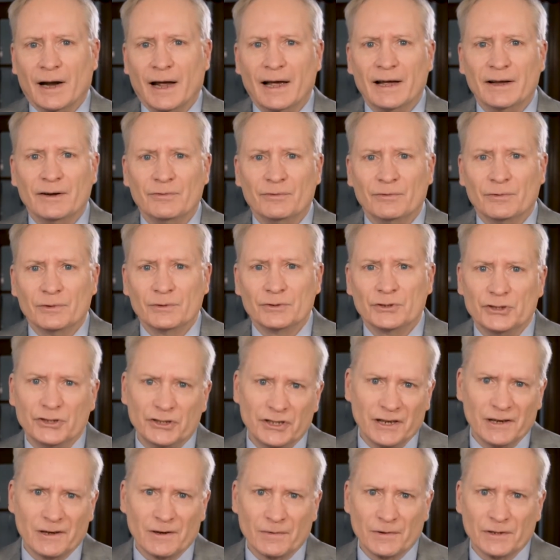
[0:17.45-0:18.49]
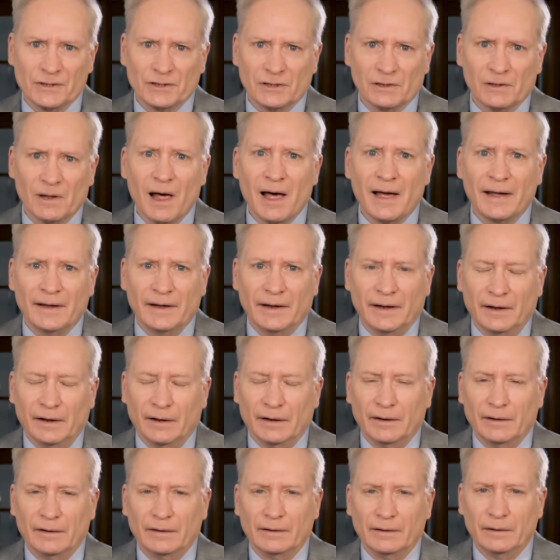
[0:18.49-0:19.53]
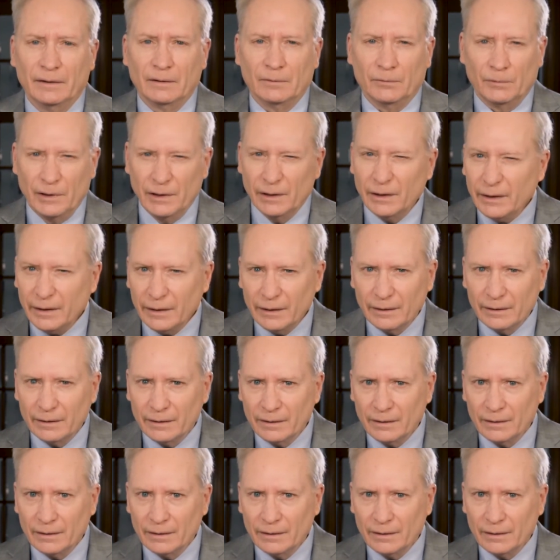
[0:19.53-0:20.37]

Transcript: Andrew Scheer is lying. Really?